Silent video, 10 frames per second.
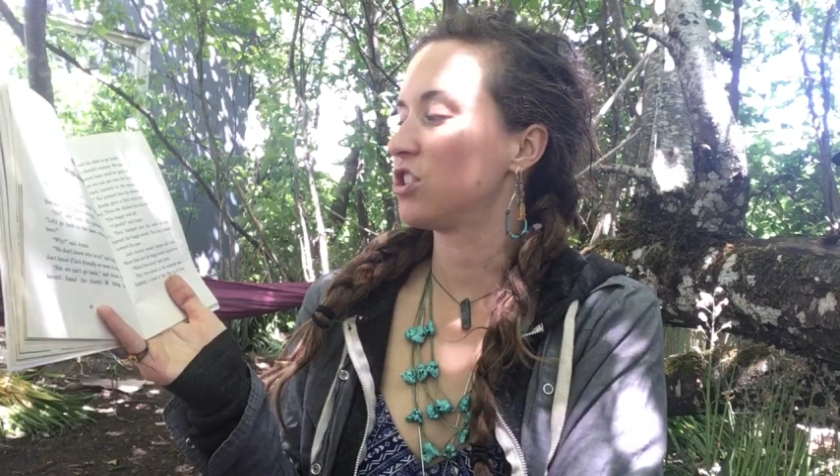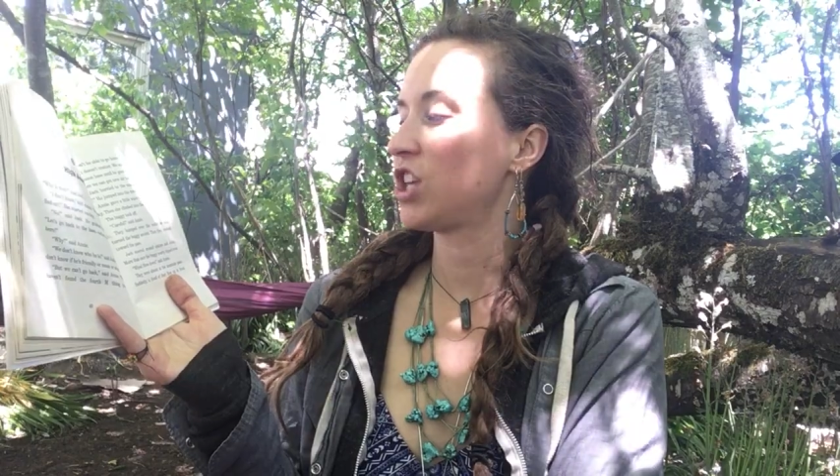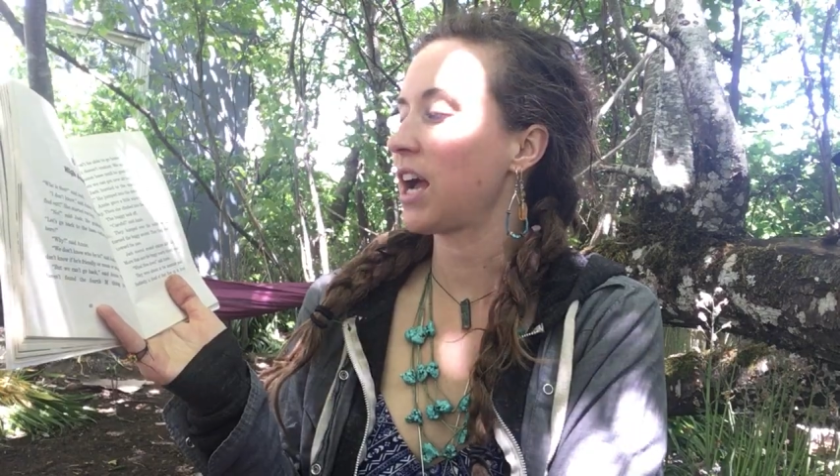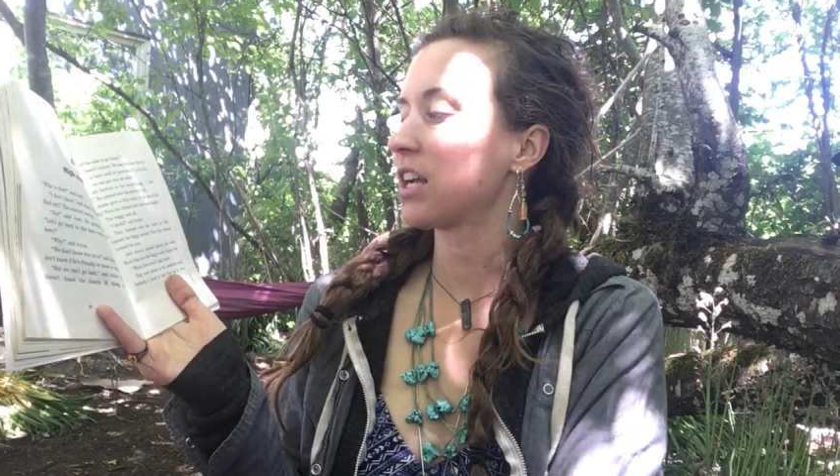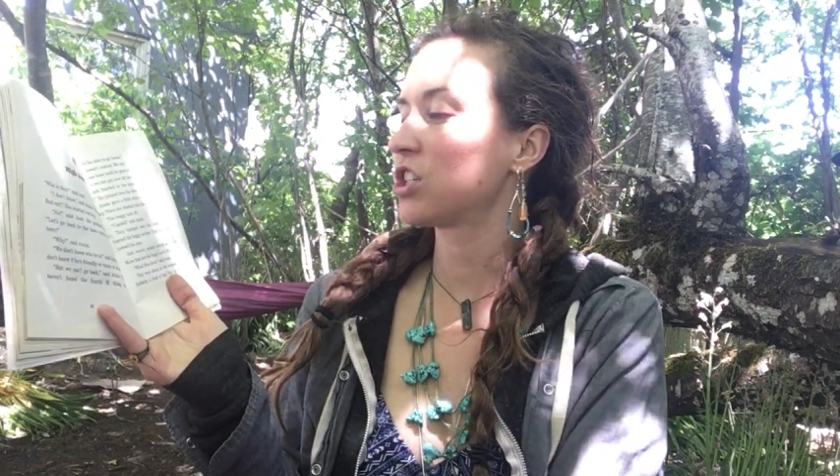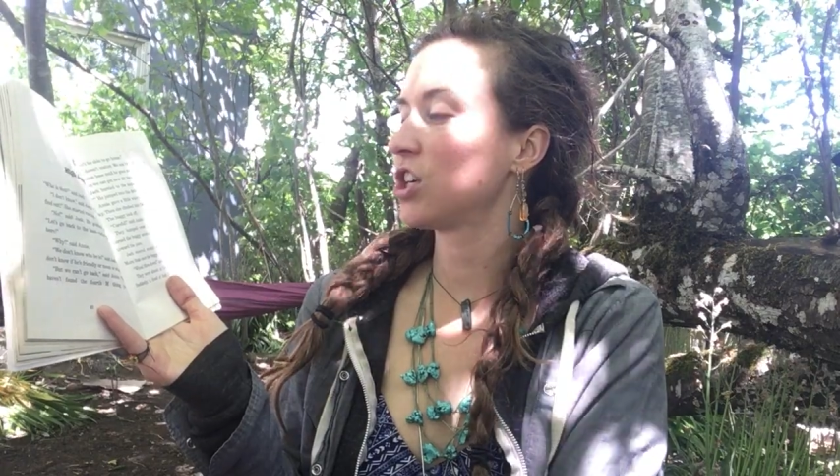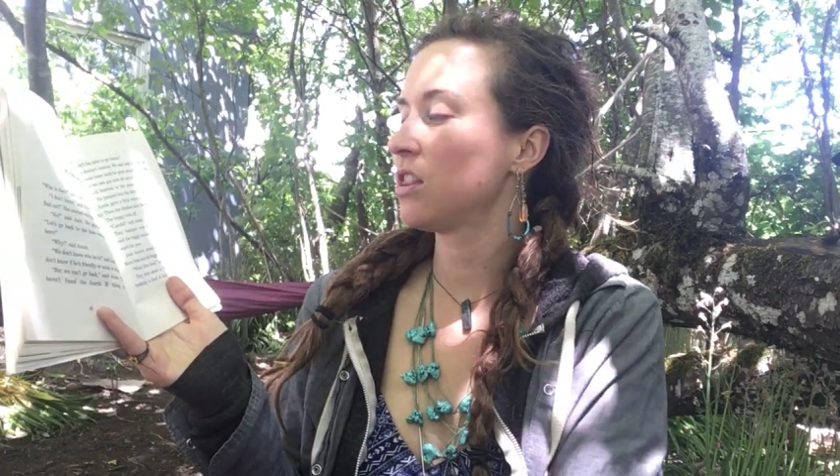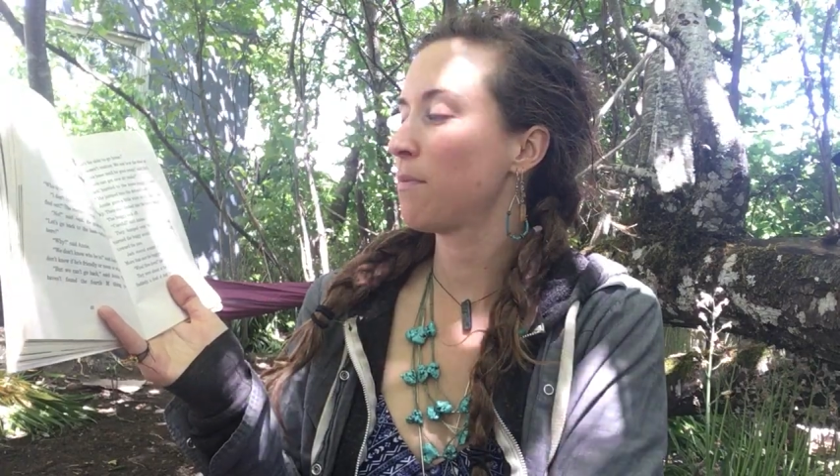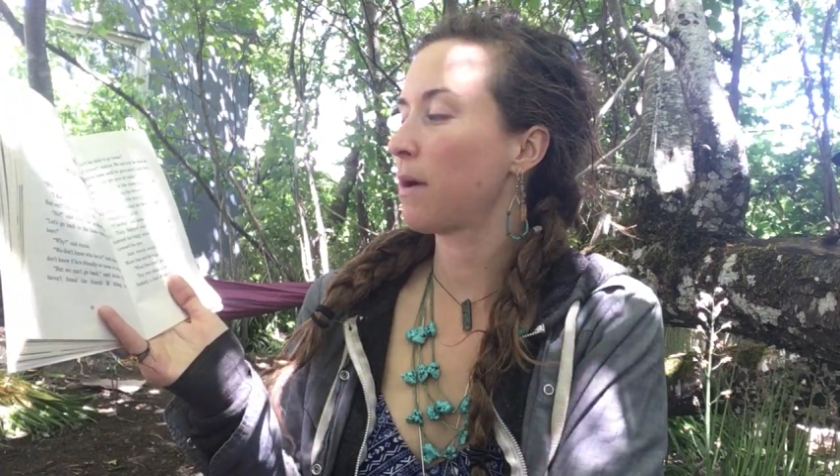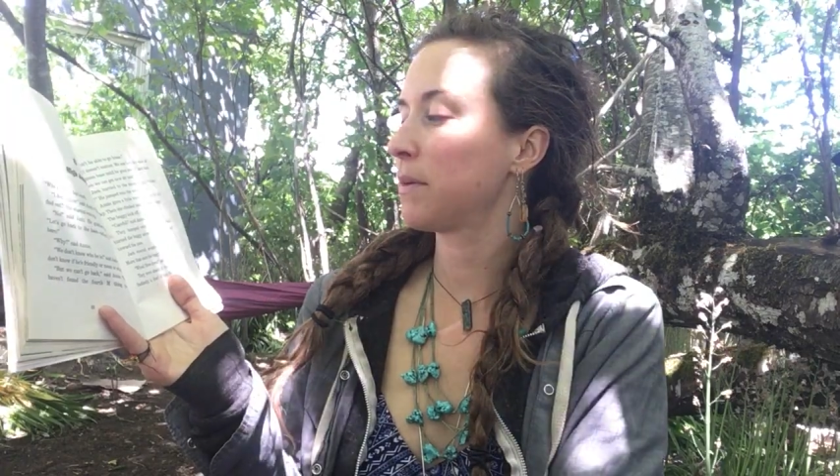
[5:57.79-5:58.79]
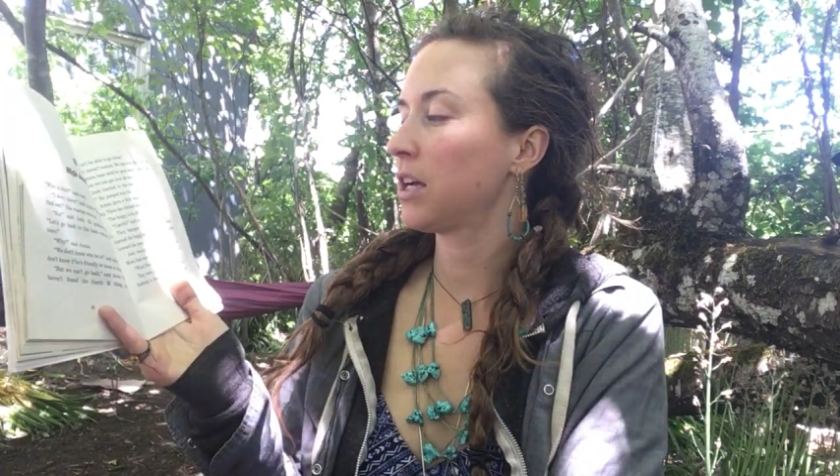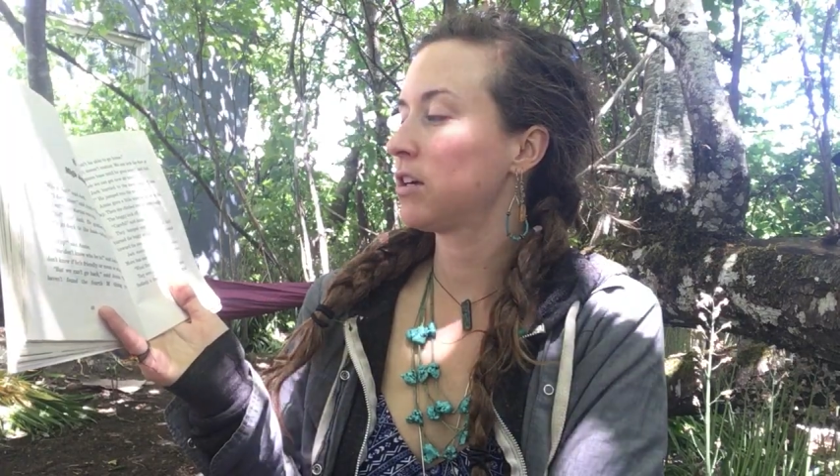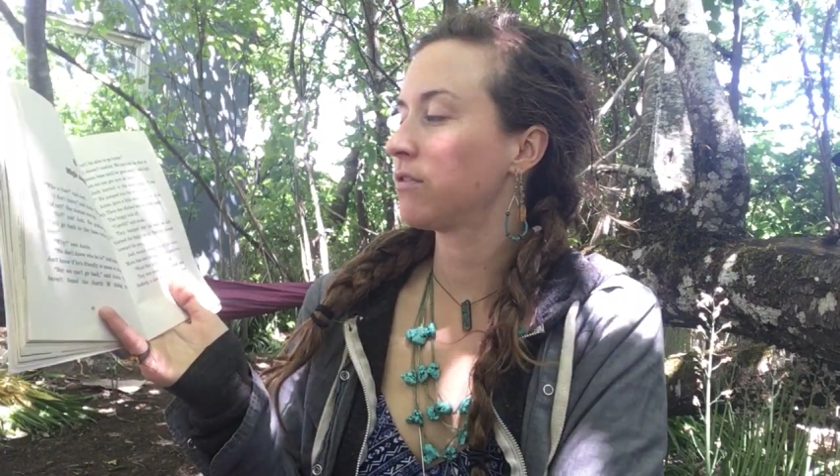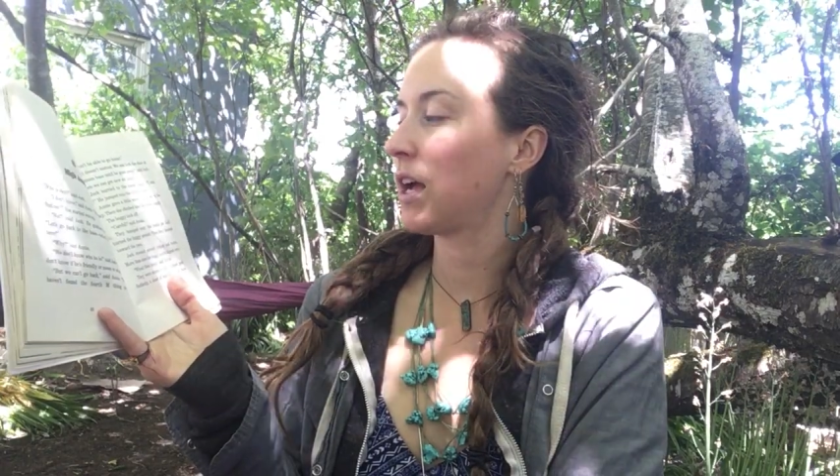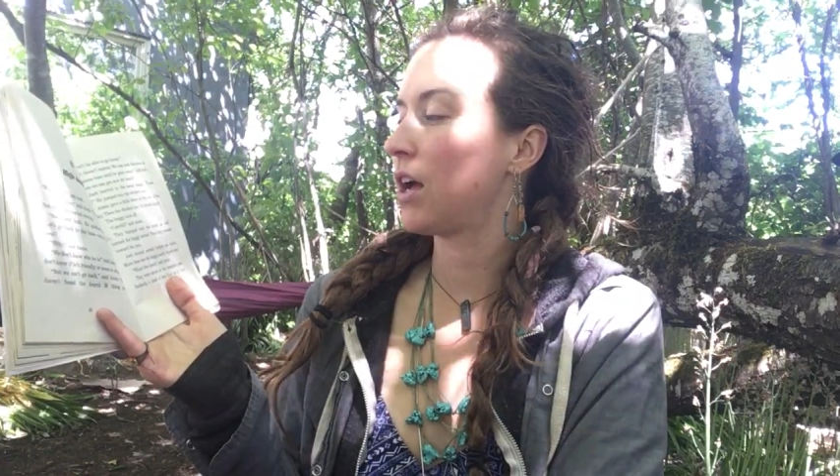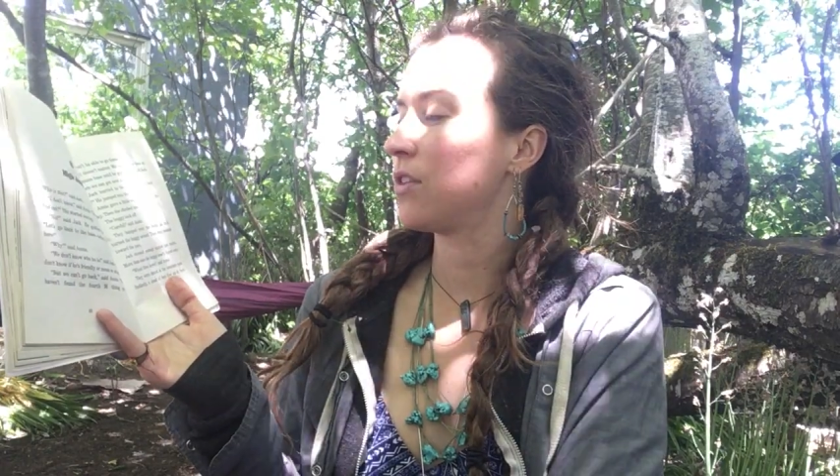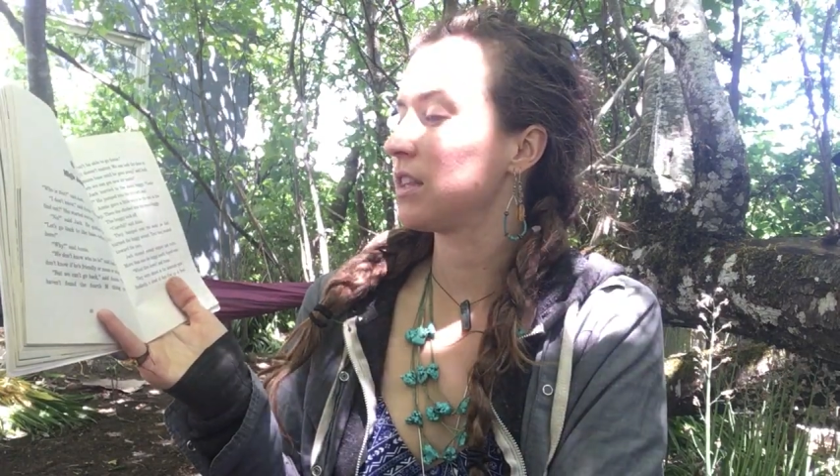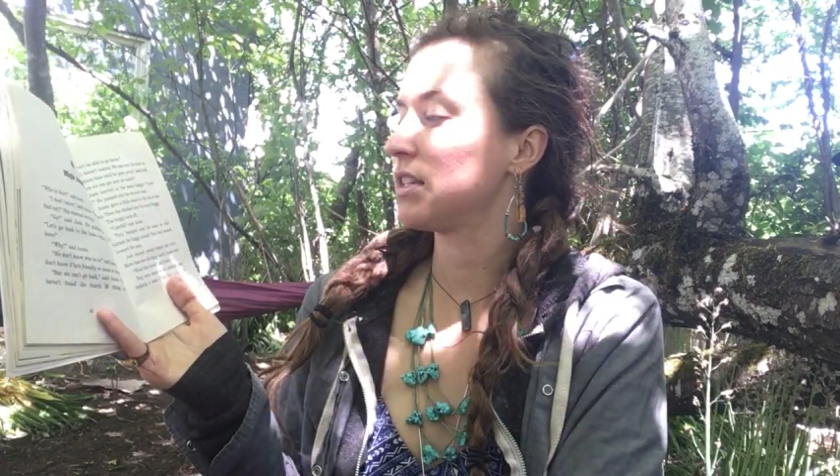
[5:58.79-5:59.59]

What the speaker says: Jack turned the buggy around.